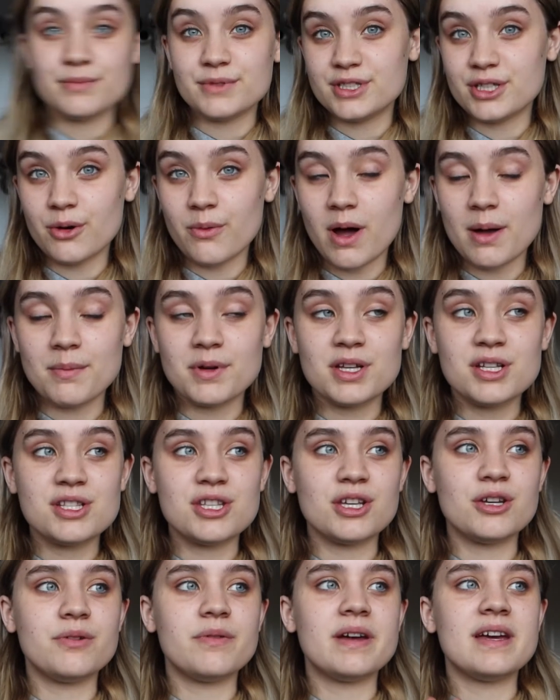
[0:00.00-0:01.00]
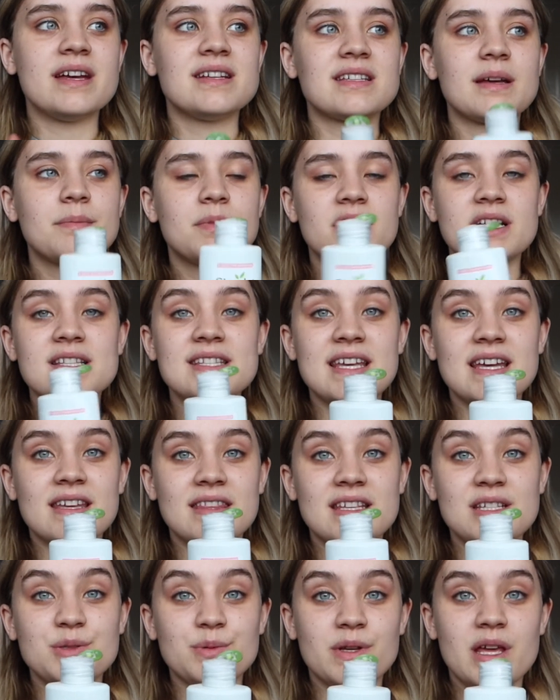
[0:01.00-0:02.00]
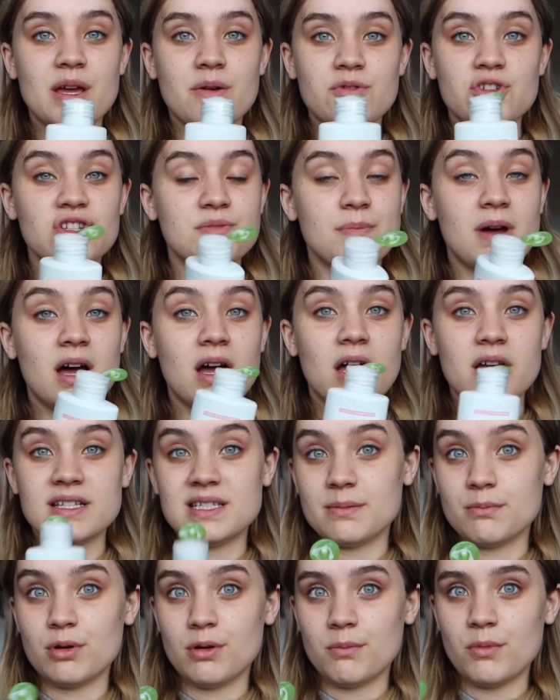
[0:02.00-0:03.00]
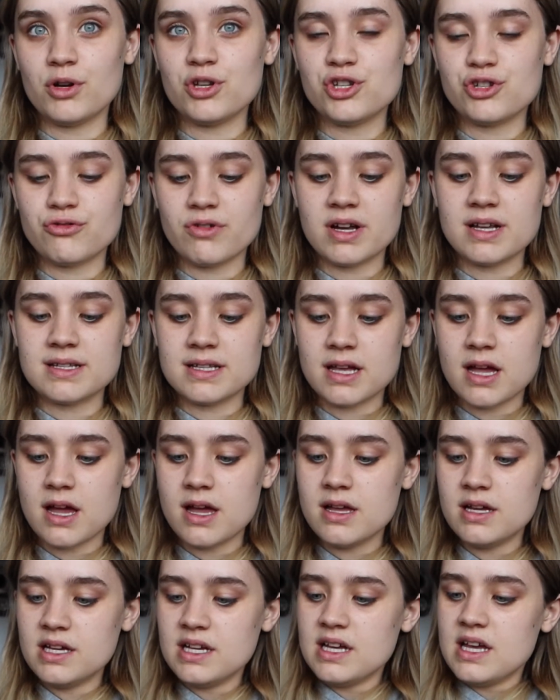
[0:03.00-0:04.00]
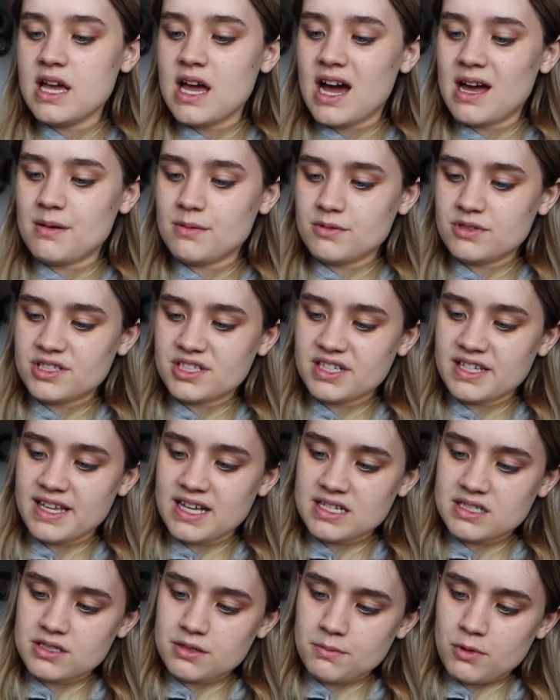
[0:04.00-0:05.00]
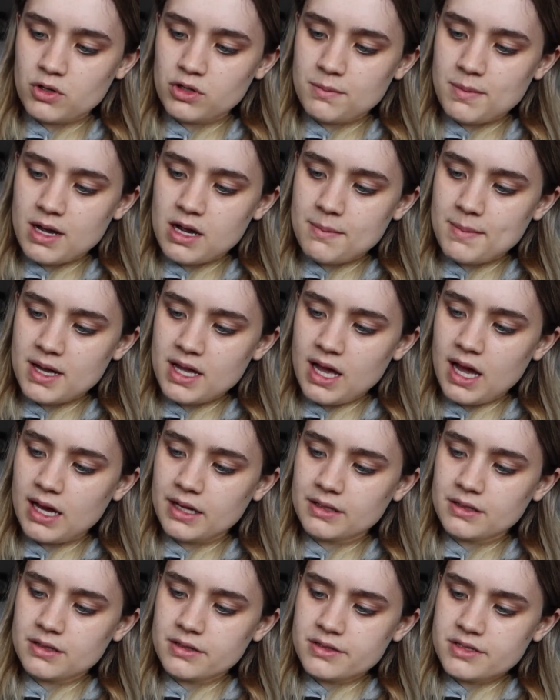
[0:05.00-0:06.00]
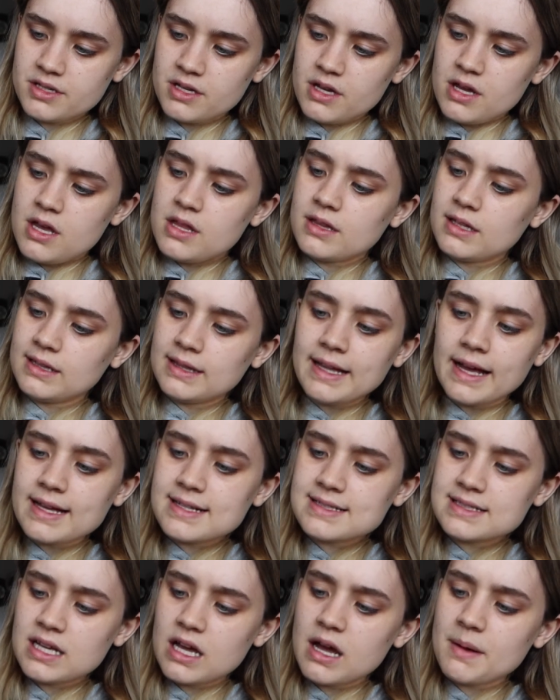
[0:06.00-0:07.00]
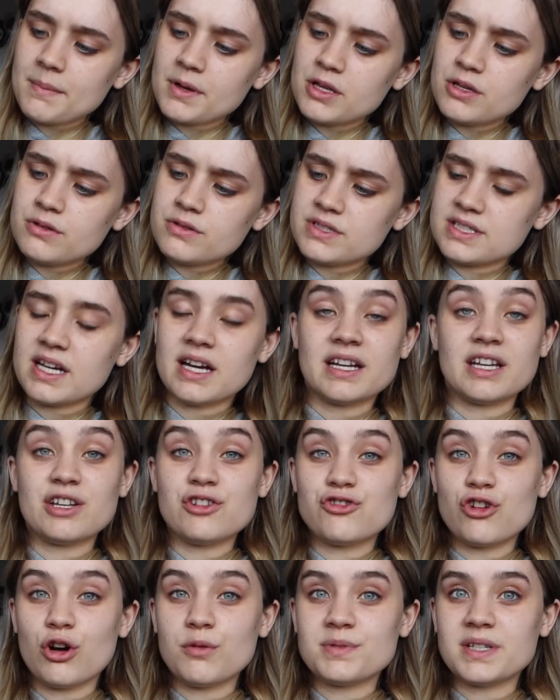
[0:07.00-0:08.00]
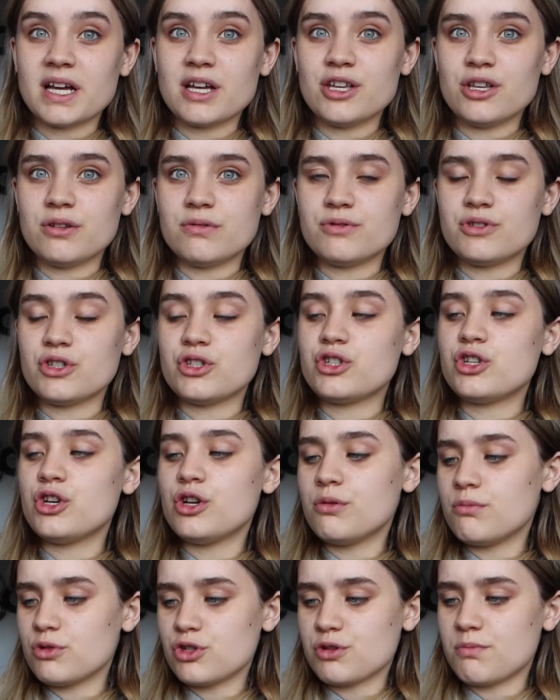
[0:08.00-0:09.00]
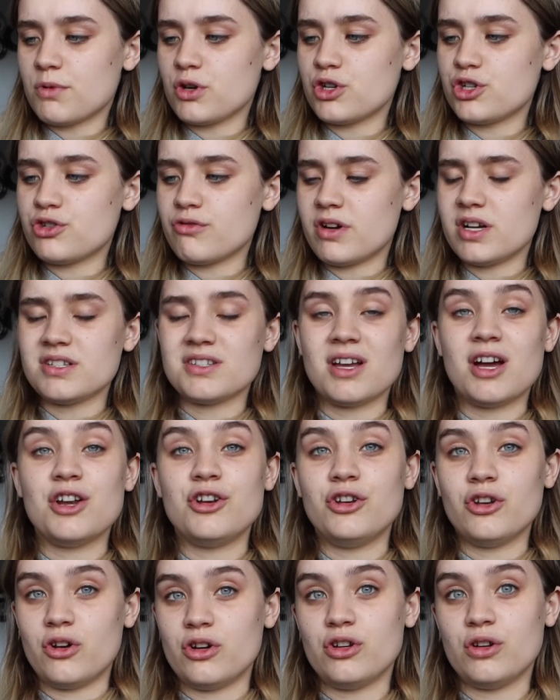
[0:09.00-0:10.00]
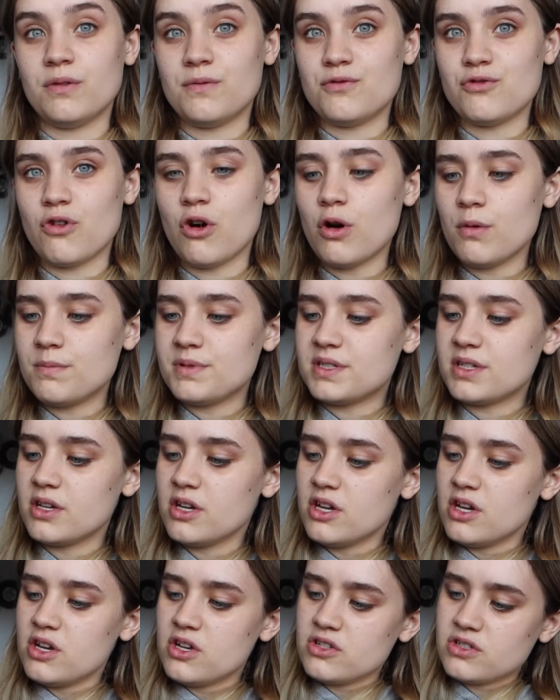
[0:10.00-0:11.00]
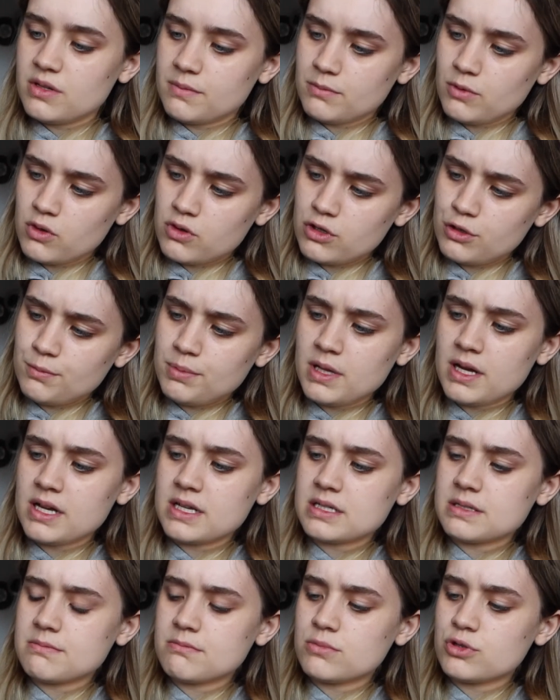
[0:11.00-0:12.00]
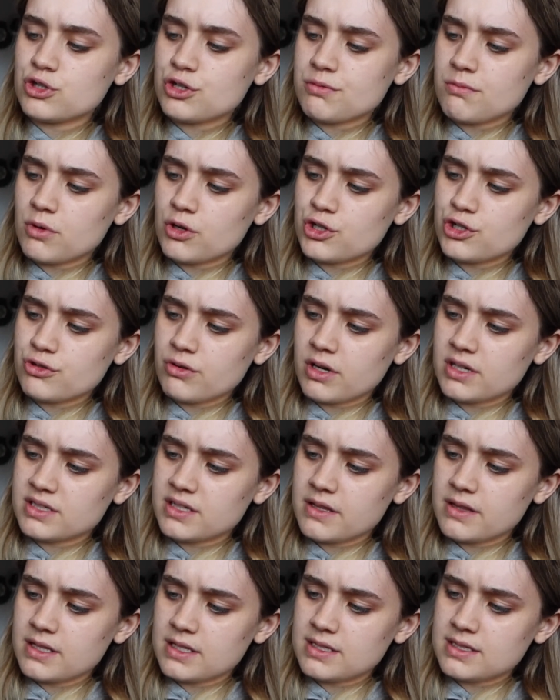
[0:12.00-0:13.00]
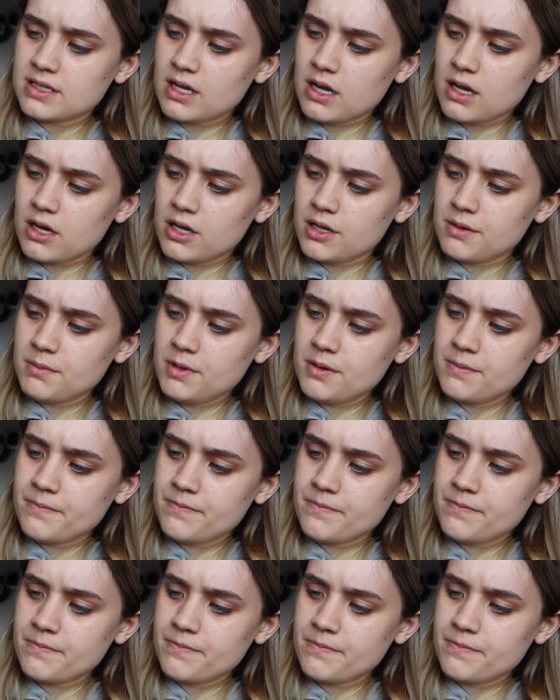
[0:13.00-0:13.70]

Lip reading: So what I'm going to do is I'm going to take this one here, which is my simple moisturizer. I'm just going to get some on the back of my hand. The last time I used tanning drops, I used too much moisturizer and not enough drops. So I'm not going to apply as much moisturizer this time.